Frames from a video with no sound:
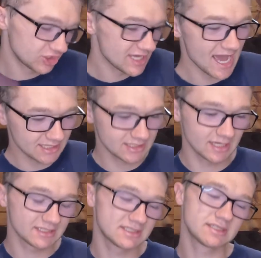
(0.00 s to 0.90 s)

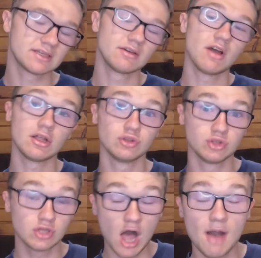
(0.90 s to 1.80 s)
tactics a
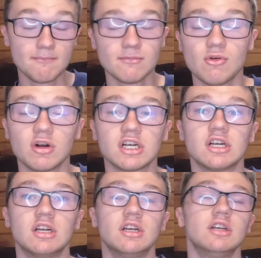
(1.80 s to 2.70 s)
lot
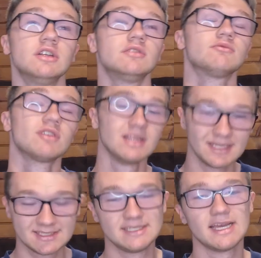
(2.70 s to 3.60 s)
more
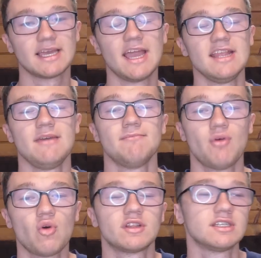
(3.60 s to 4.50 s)
realistic and
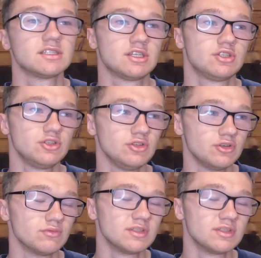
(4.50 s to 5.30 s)
important to you.